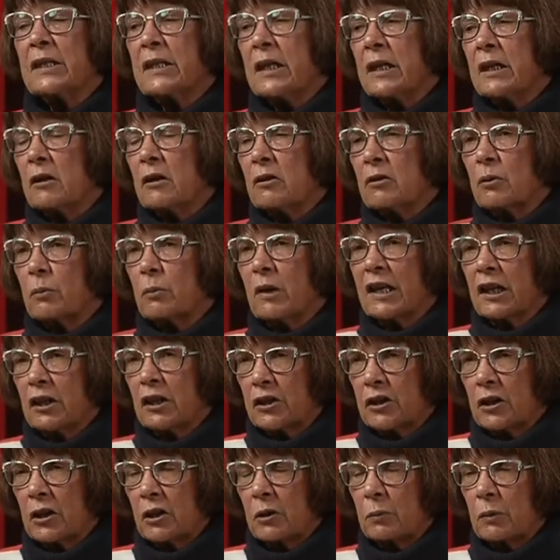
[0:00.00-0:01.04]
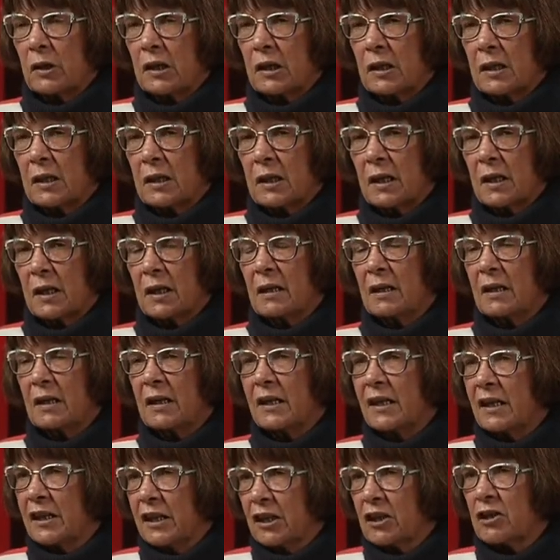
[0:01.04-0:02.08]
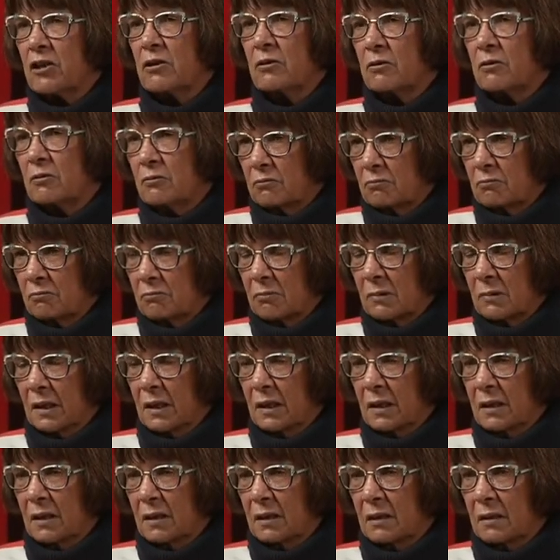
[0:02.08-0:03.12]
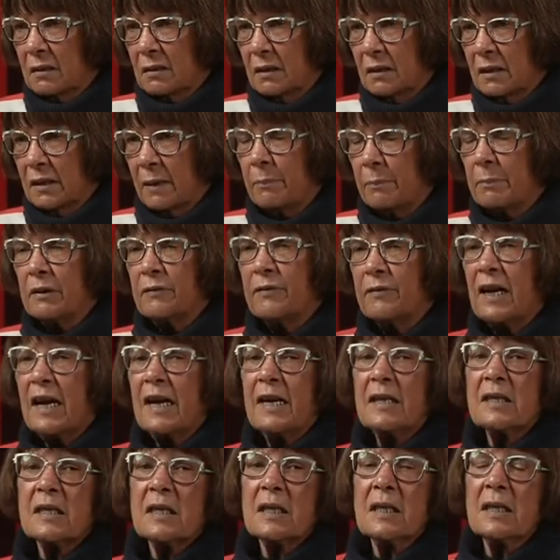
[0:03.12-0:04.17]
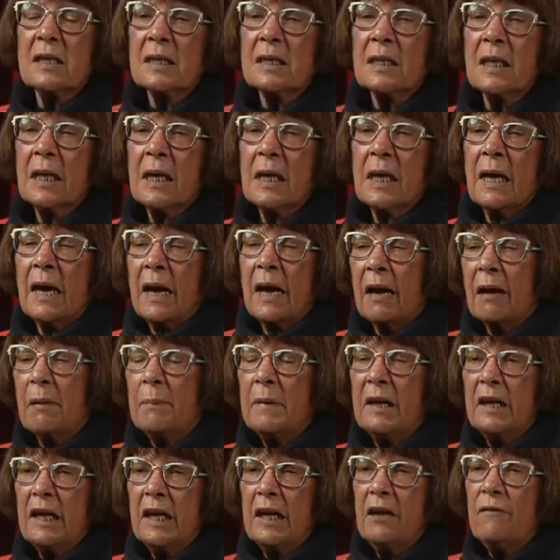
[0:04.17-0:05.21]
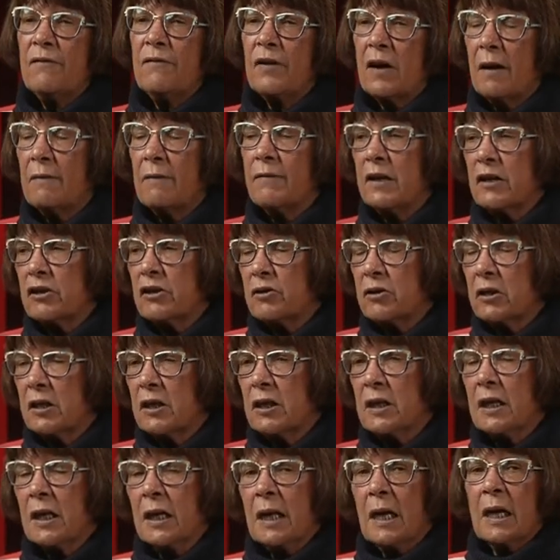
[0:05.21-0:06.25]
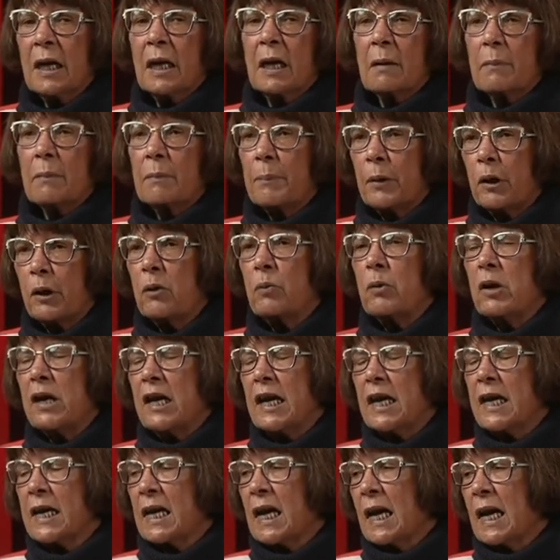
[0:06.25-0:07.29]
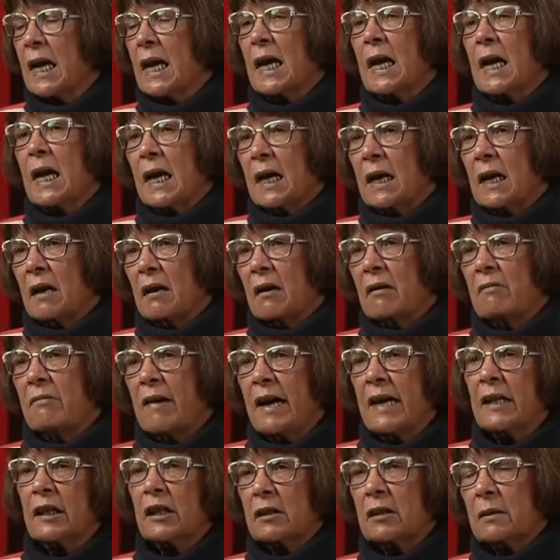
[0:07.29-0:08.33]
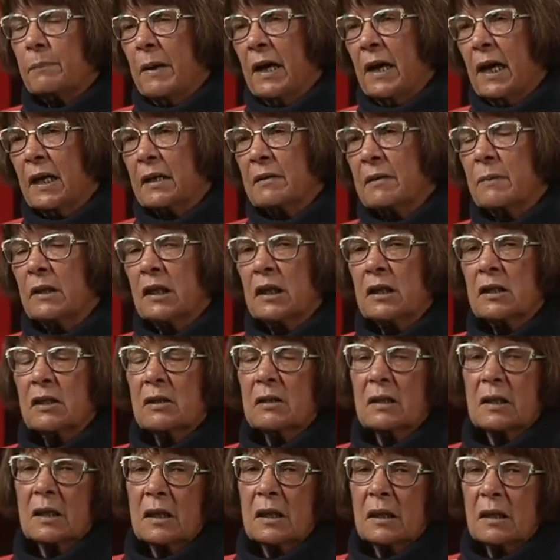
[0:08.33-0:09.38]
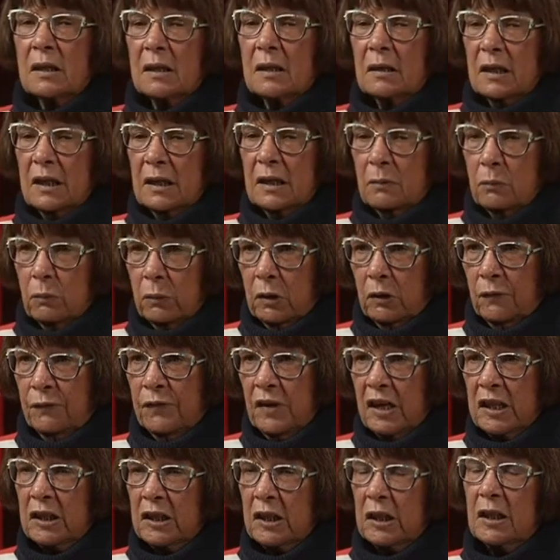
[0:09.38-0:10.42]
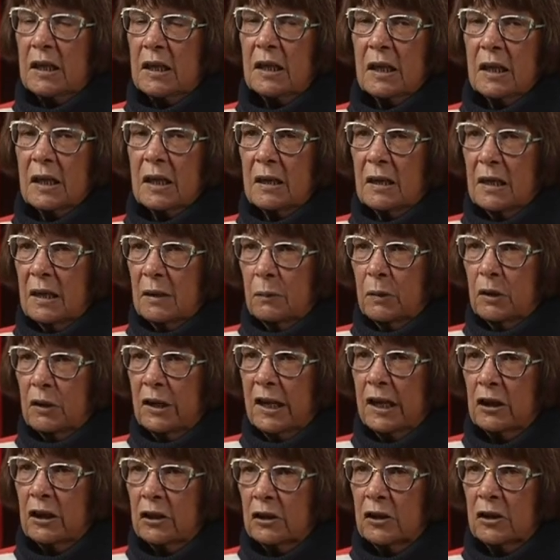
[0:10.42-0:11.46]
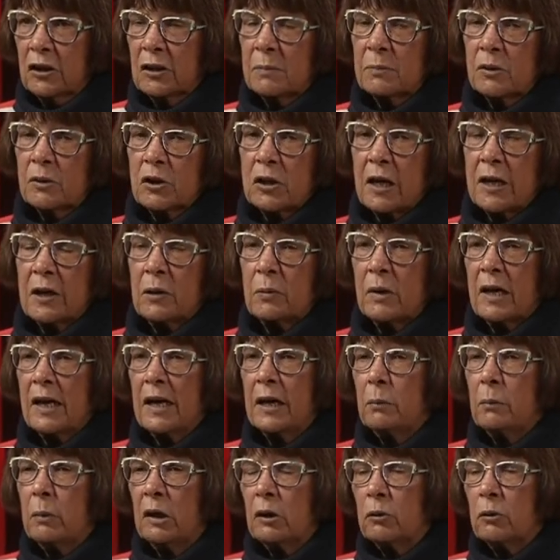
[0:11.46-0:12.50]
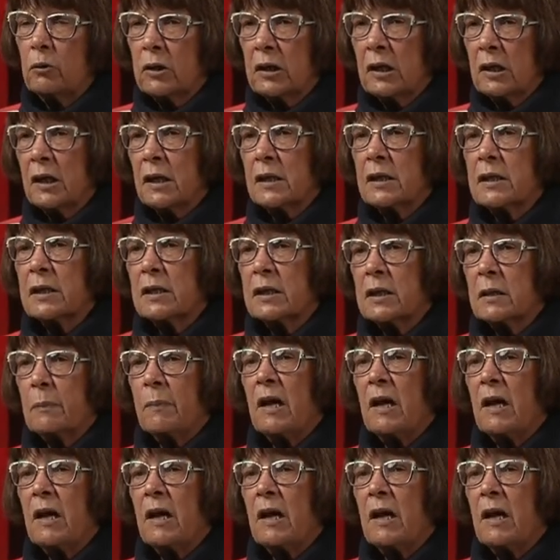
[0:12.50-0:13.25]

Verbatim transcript: He said, "Look, we could do with uh, an additional uh, number of cases, how many, 500 per week. I rang the department, we'll fix it, we'll get onto them straight away and we'll organise